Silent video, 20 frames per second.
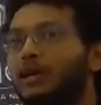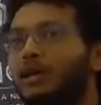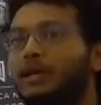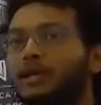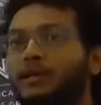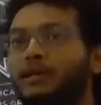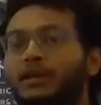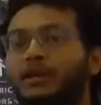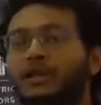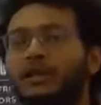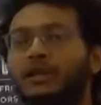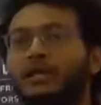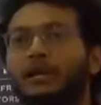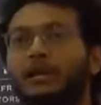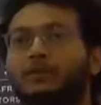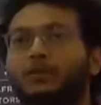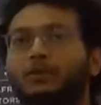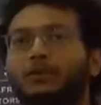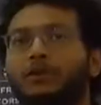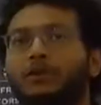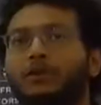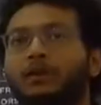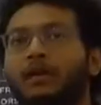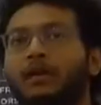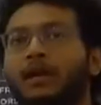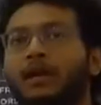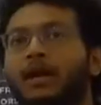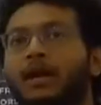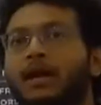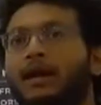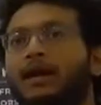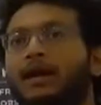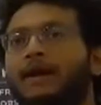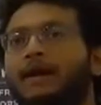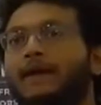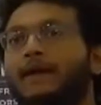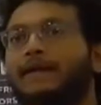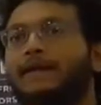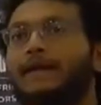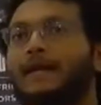an internet data portal
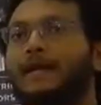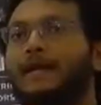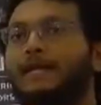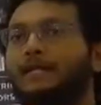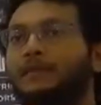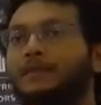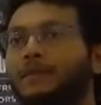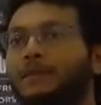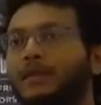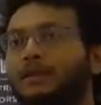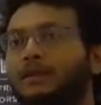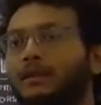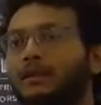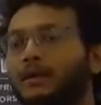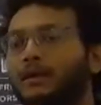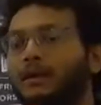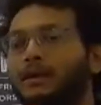that has been